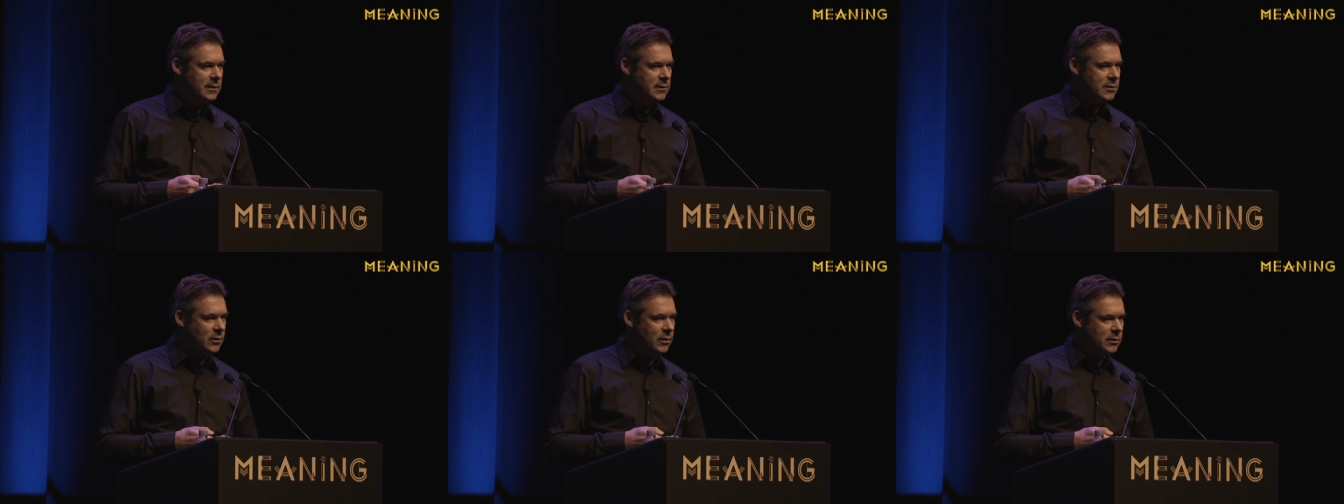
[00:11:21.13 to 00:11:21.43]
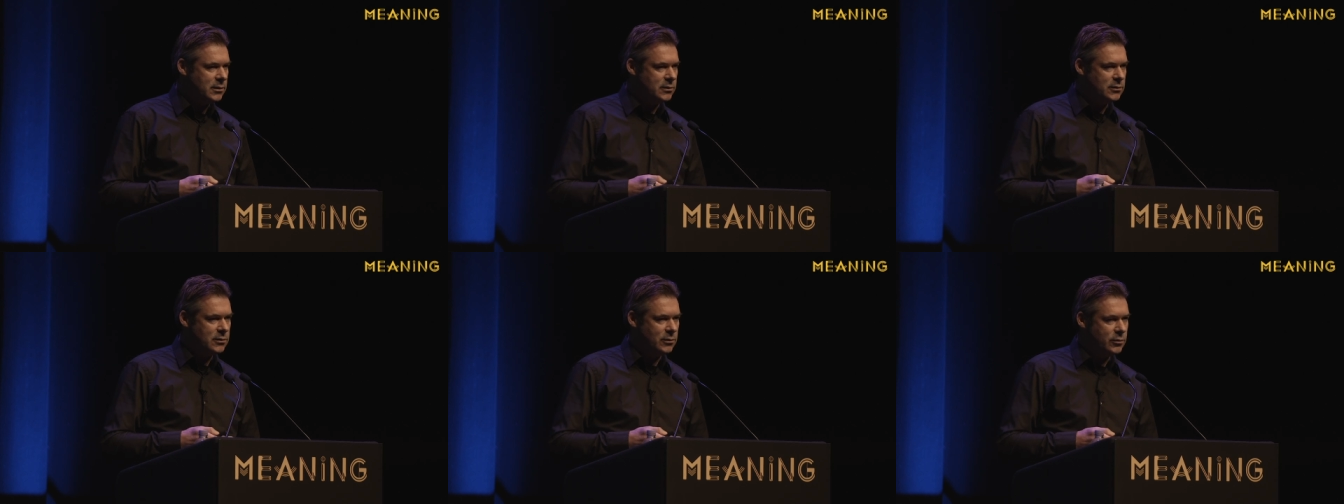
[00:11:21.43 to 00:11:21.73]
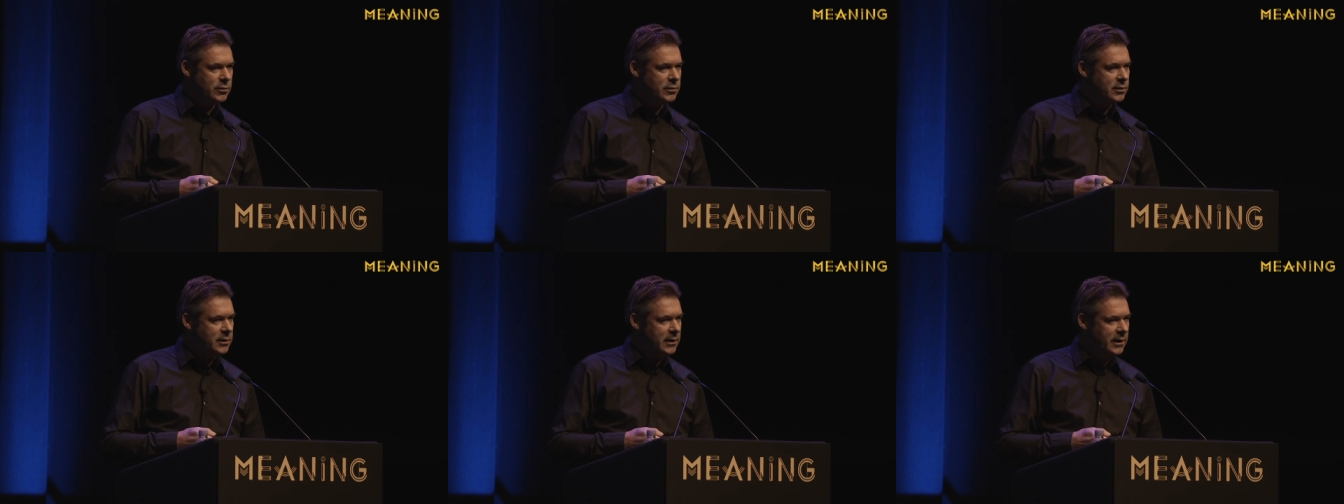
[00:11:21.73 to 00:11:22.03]
It's called the
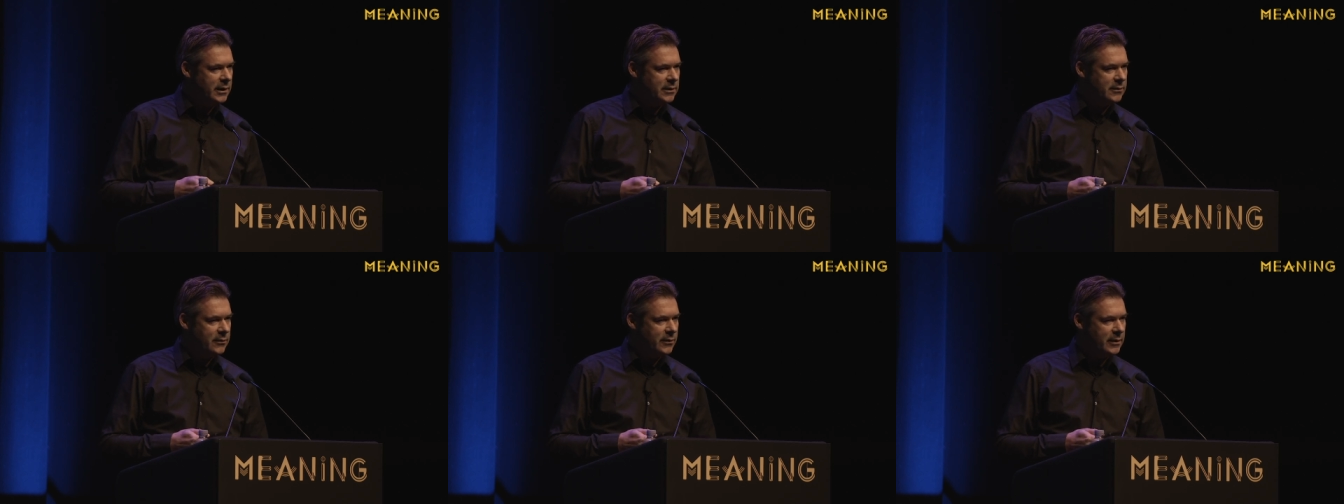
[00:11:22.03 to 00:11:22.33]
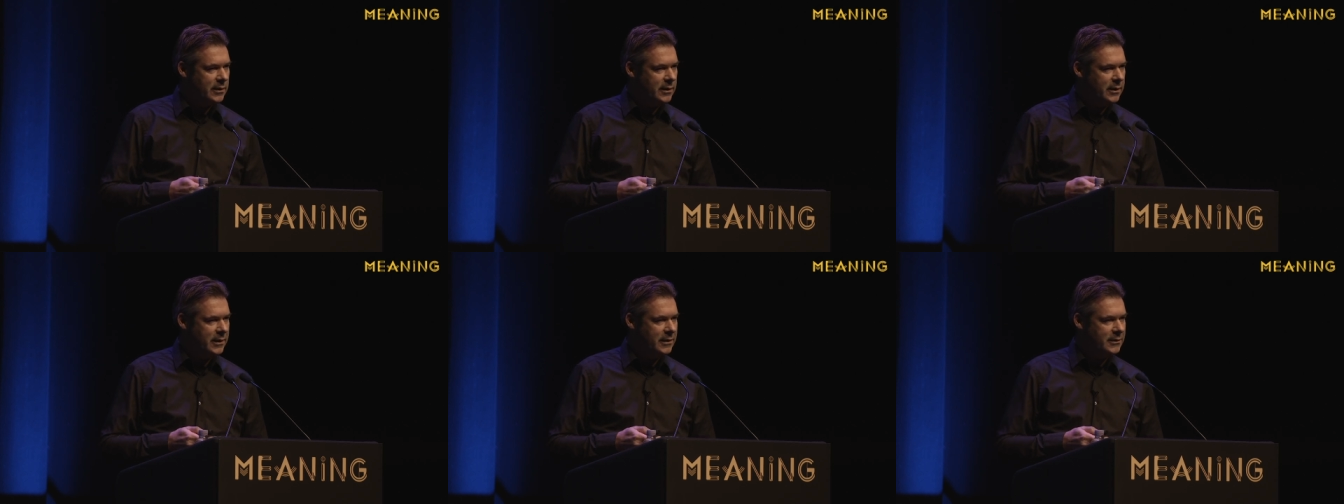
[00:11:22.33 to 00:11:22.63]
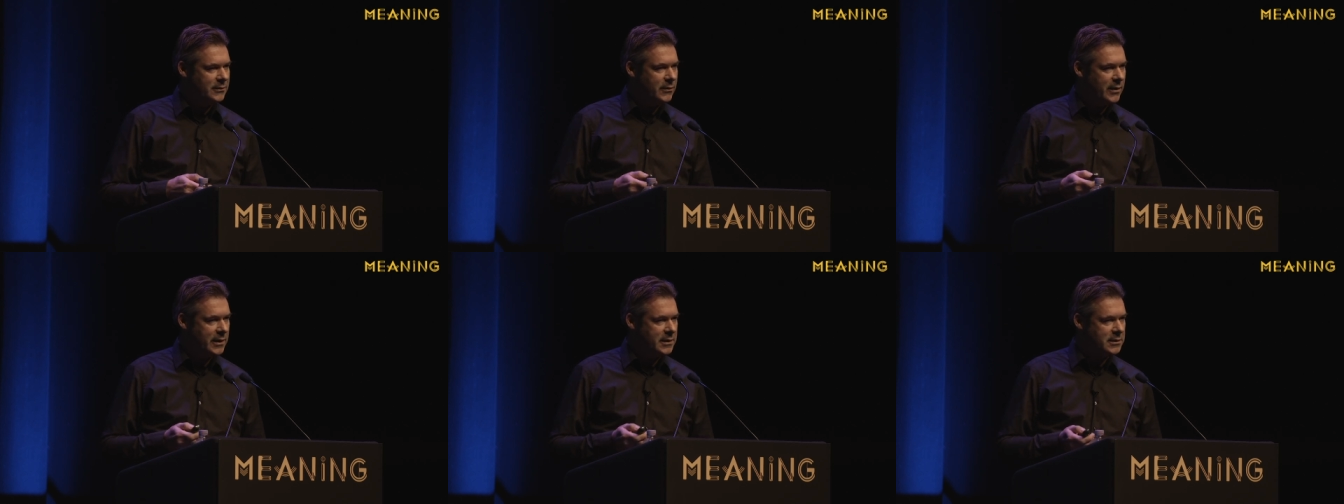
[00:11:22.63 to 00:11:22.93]
solution inter
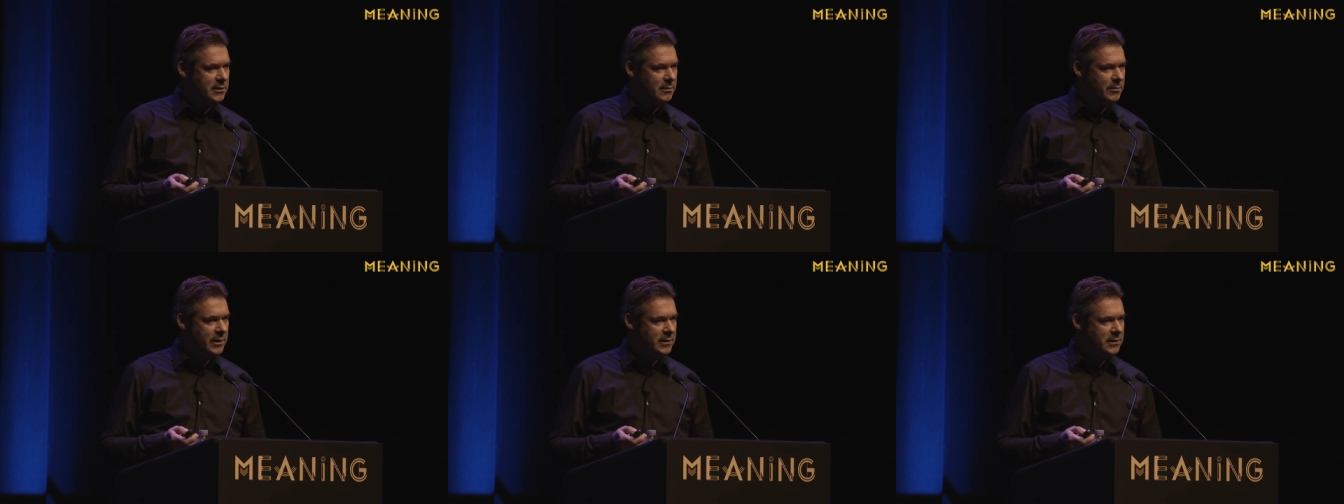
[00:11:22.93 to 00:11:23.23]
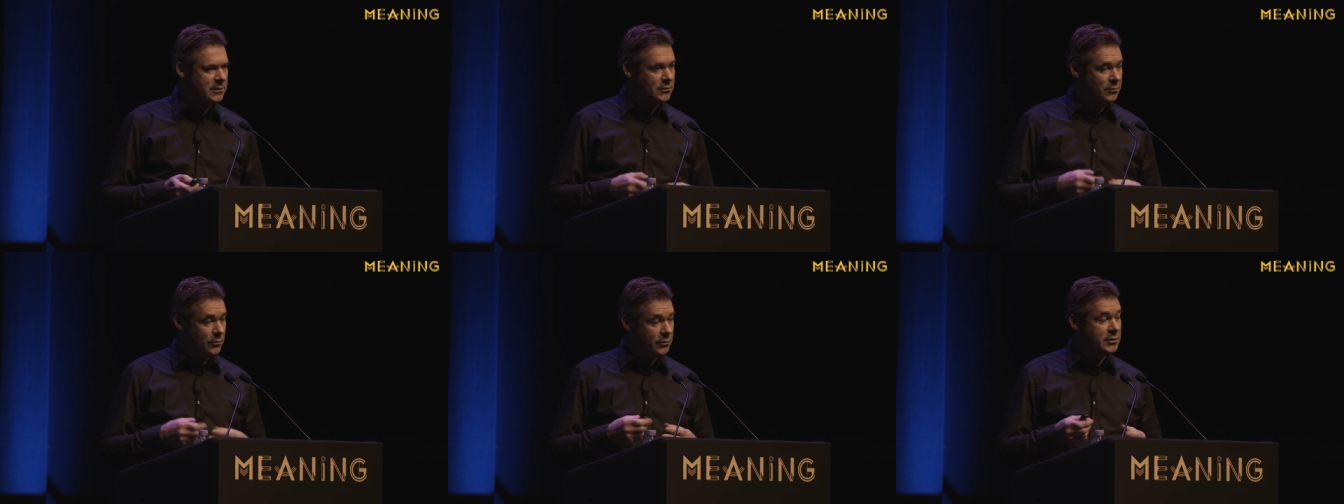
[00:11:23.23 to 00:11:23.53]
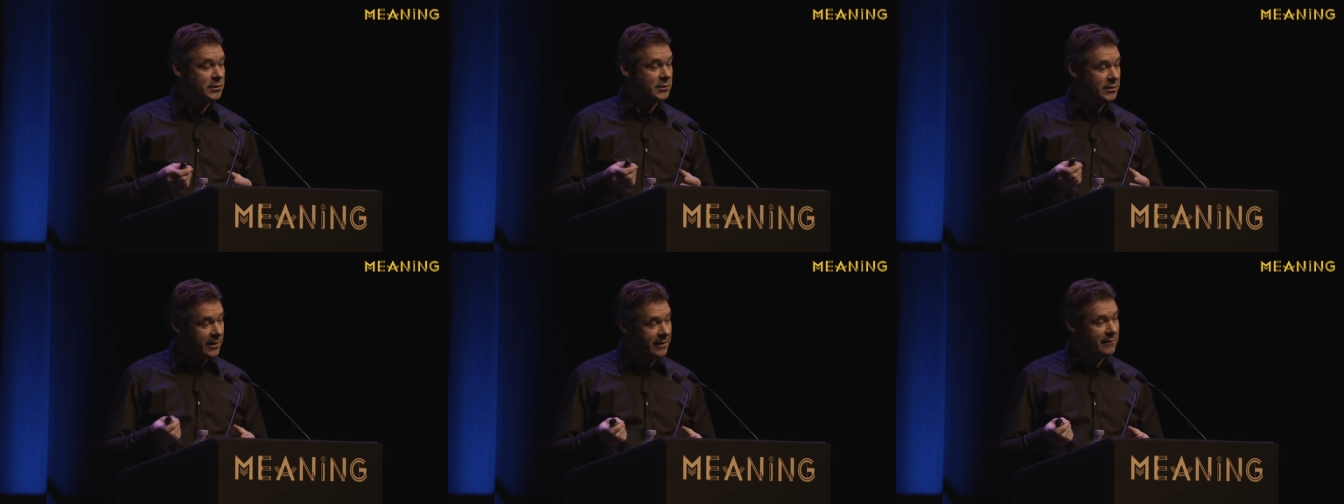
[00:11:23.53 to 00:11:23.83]
interaction method,
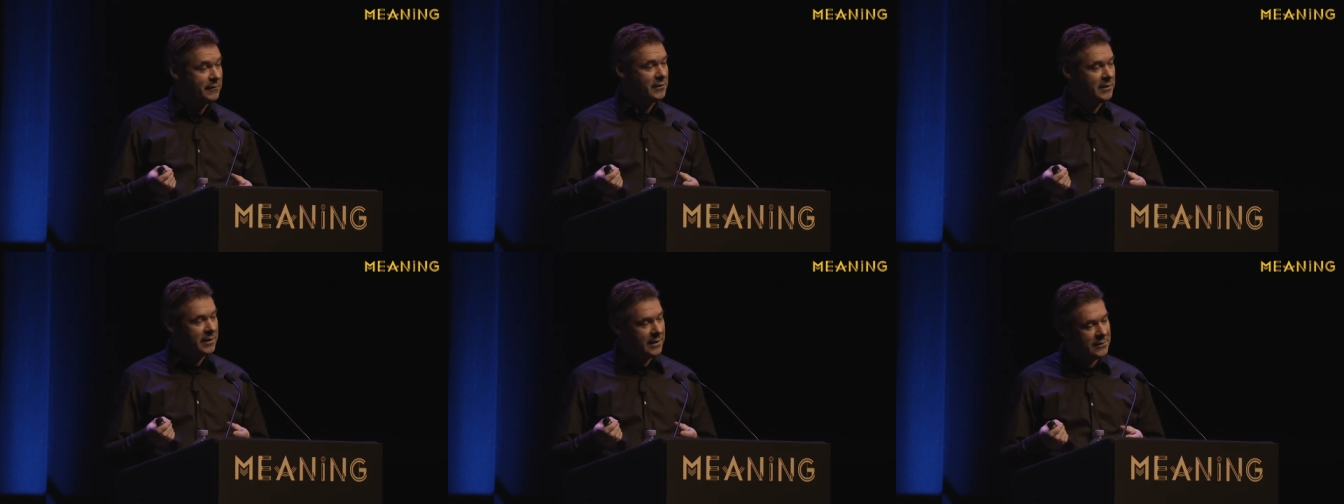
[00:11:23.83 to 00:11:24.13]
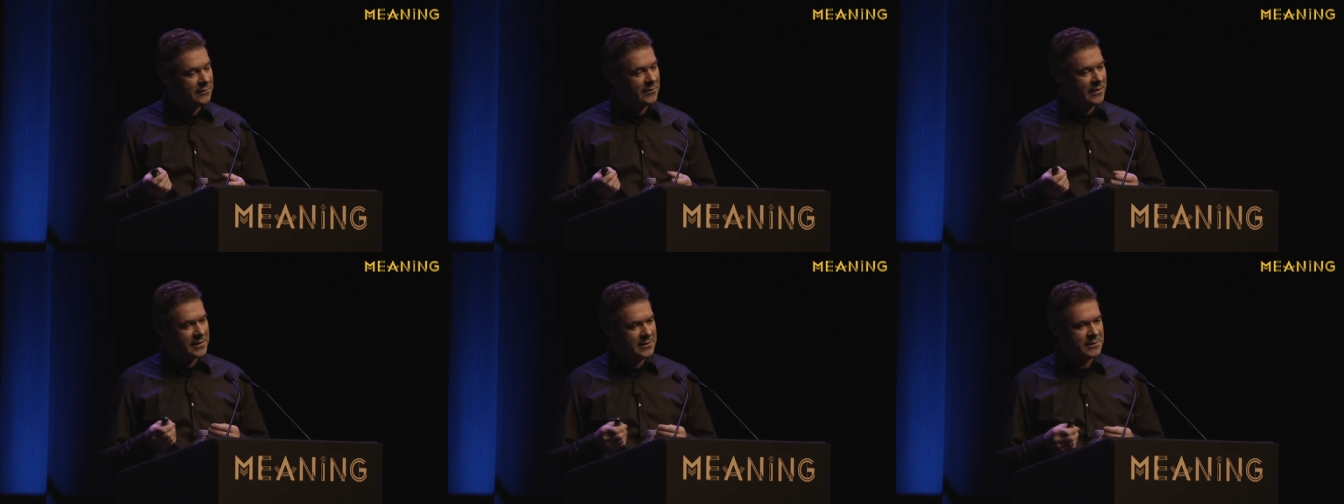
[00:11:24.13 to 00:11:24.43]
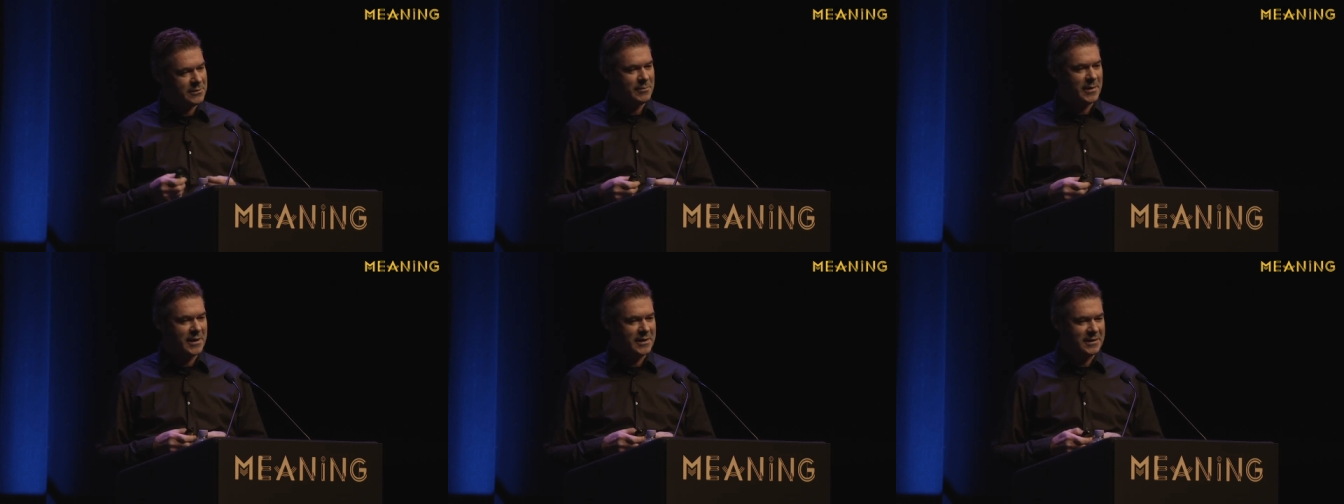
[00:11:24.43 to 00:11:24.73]
solution-driven
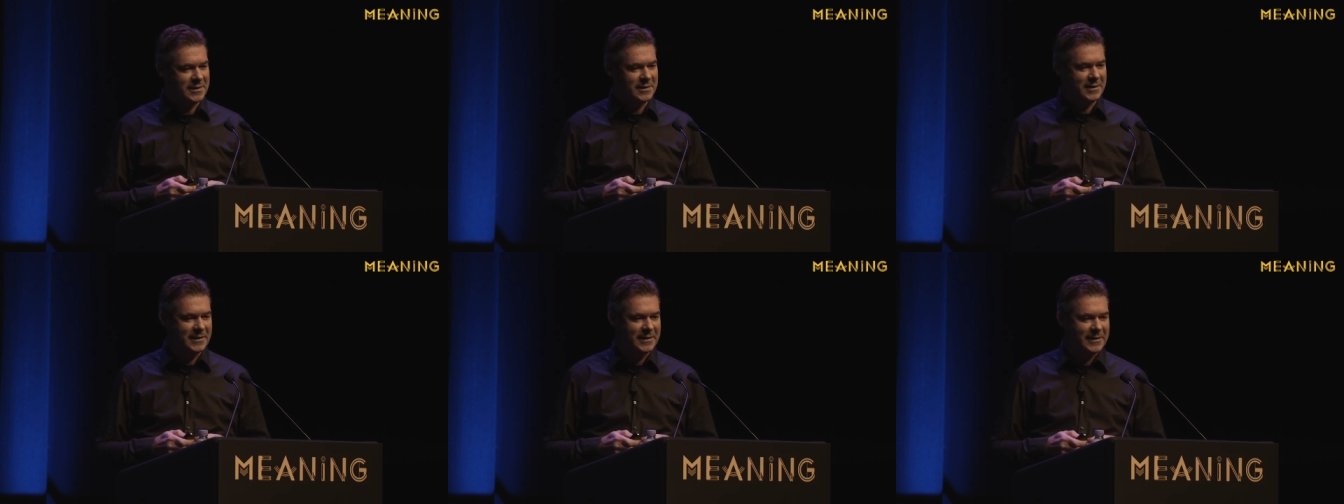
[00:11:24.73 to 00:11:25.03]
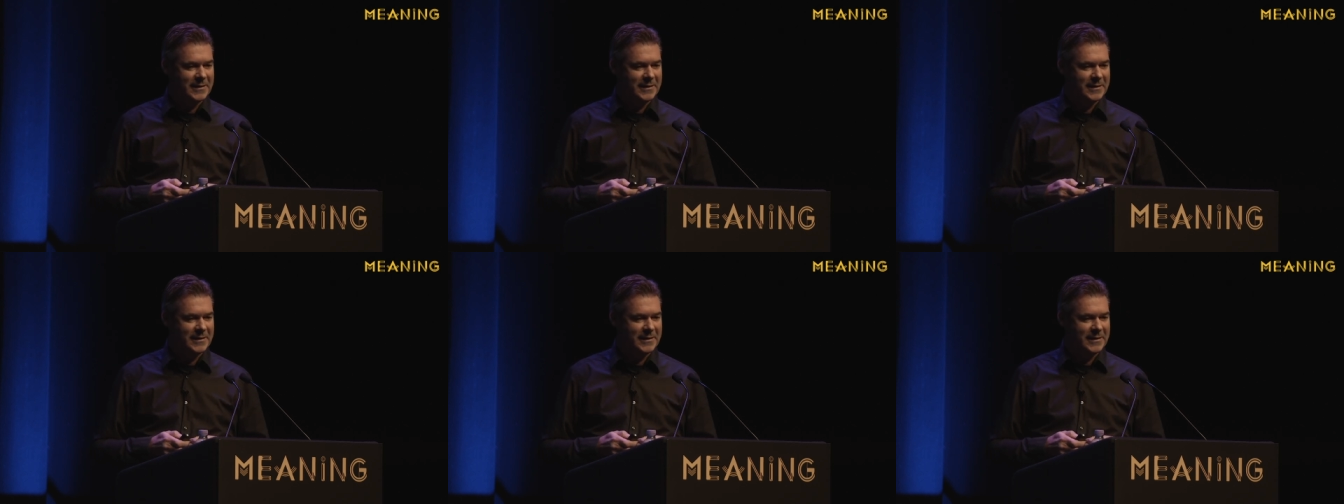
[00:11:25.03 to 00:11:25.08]
interaction method.